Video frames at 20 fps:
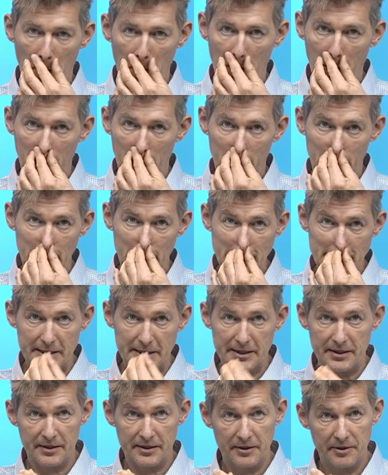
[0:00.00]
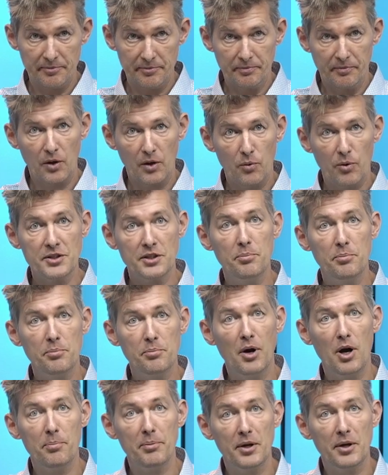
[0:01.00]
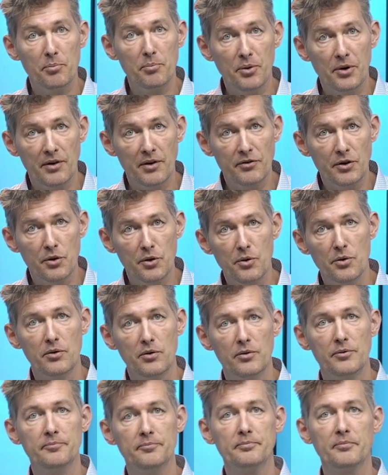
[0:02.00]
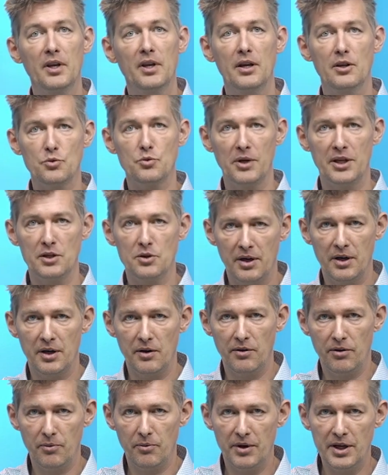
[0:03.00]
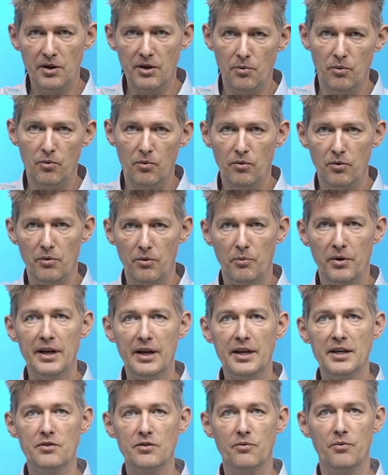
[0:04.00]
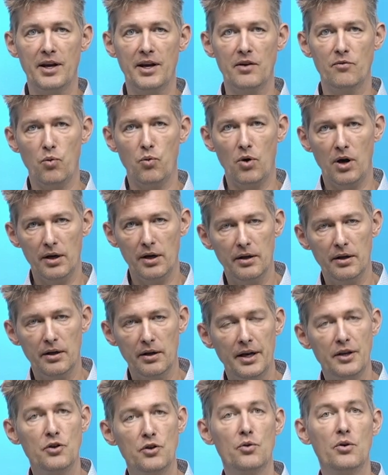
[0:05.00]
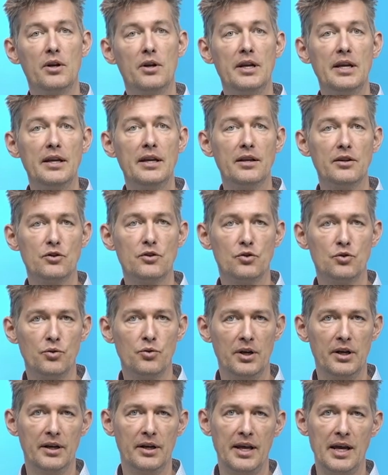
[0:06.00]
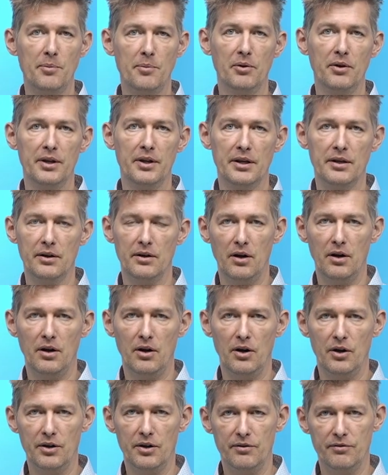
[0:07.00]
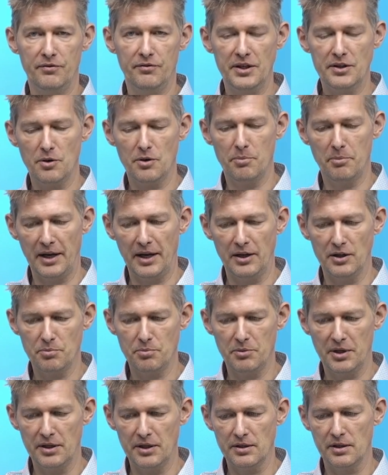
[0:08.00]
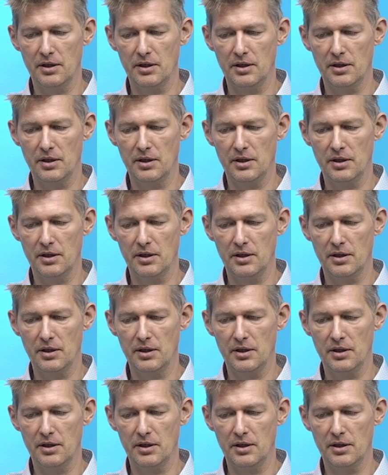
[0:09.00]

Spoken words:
This was in public preview in 2023, release wave 1, and you needed to enable it under feature management.